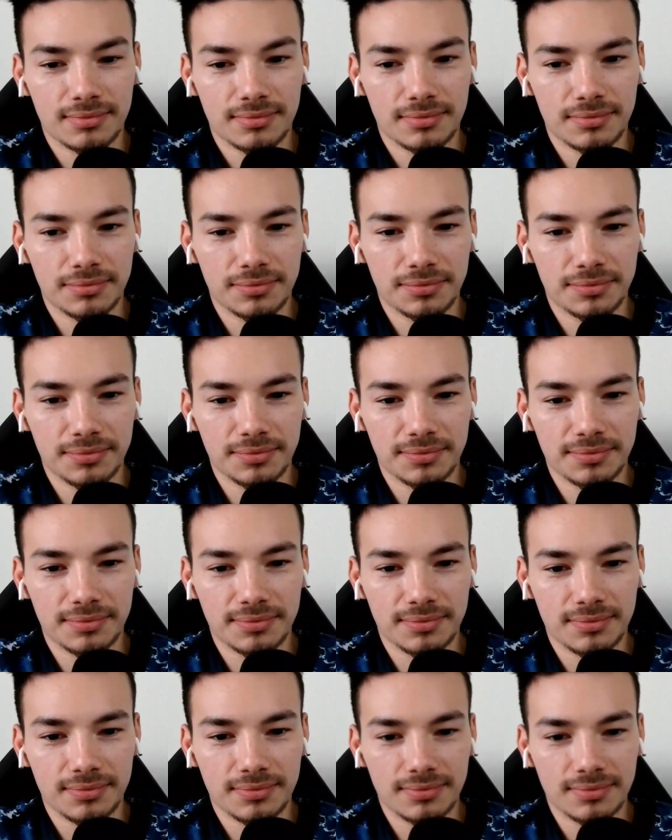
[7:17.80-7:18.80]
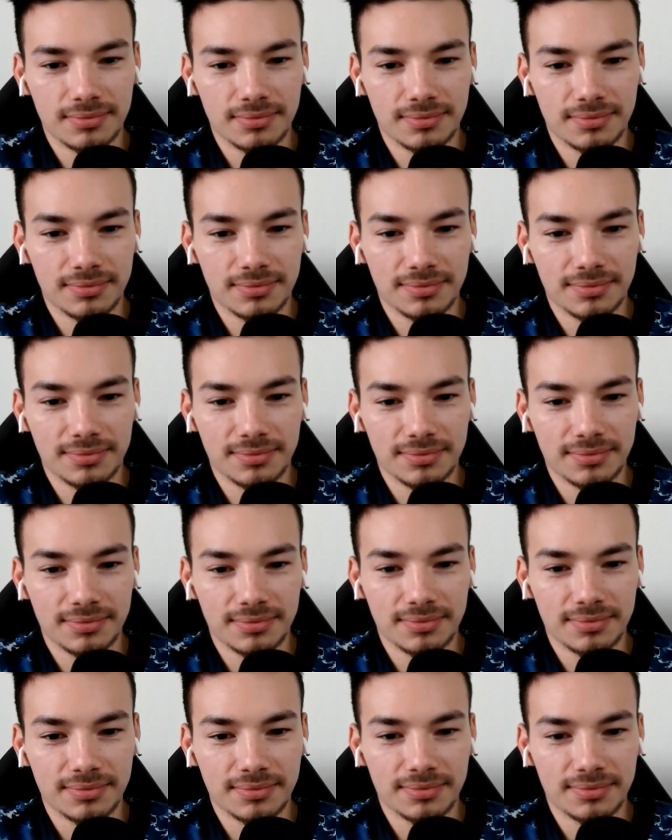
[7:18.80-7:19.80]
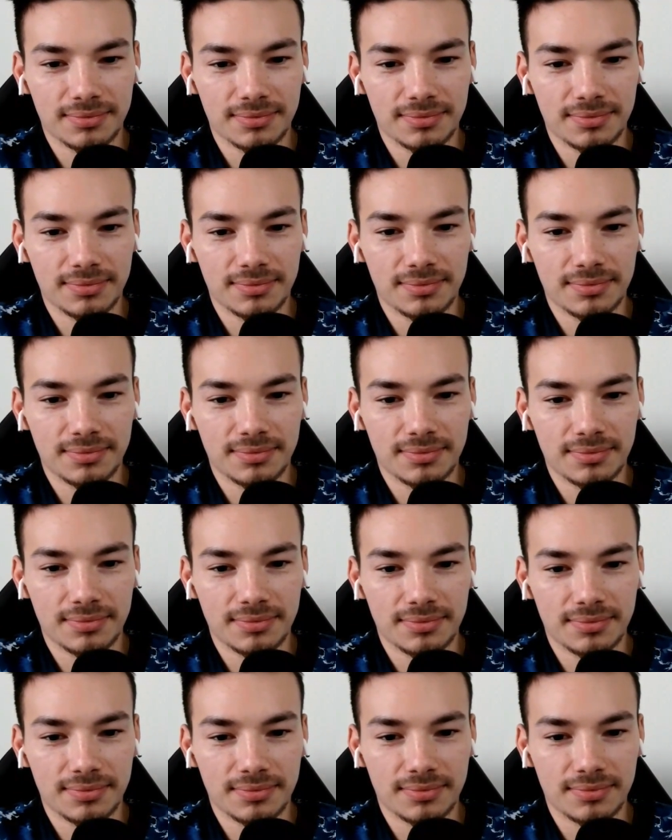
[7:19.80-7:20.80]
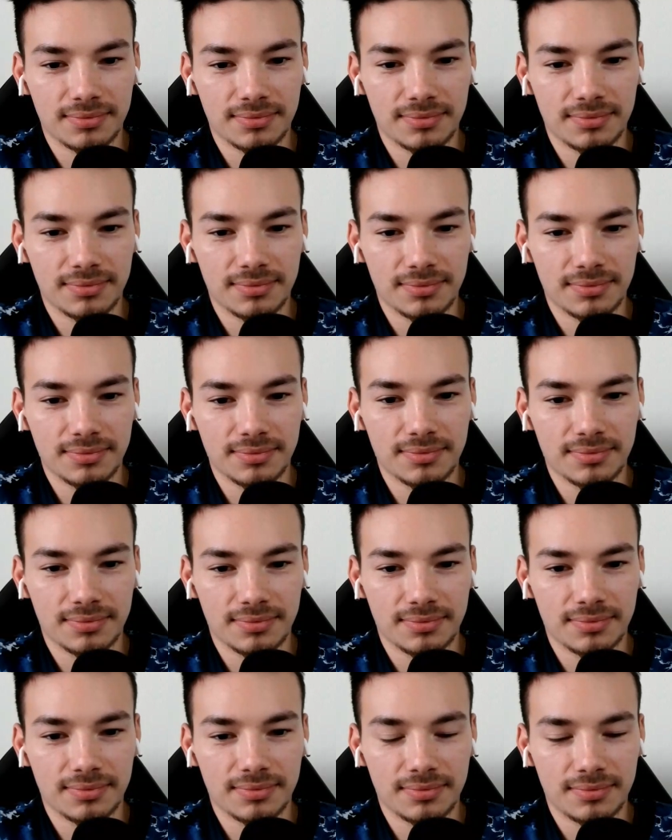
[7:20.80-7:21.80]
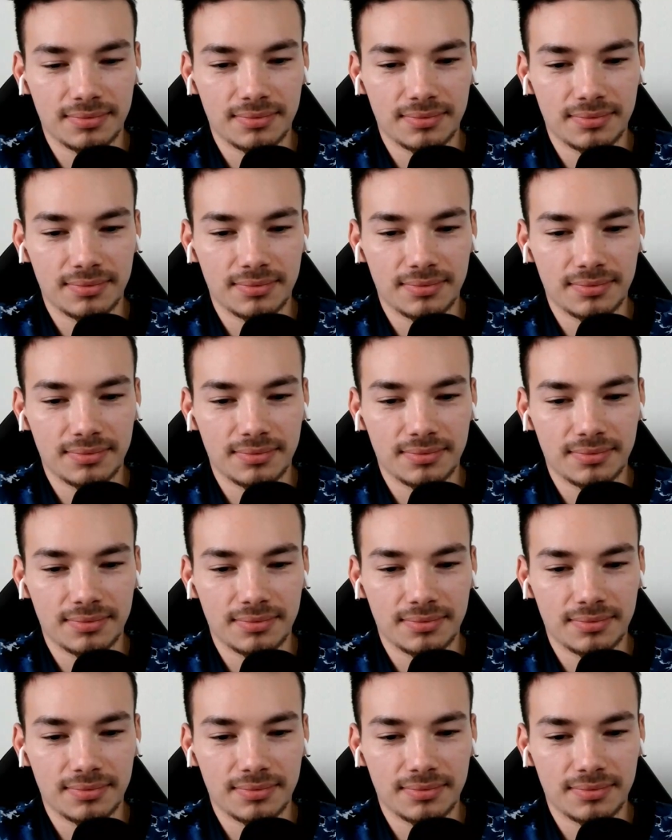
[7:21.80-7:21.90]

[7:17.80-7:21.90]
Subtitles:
[no speech]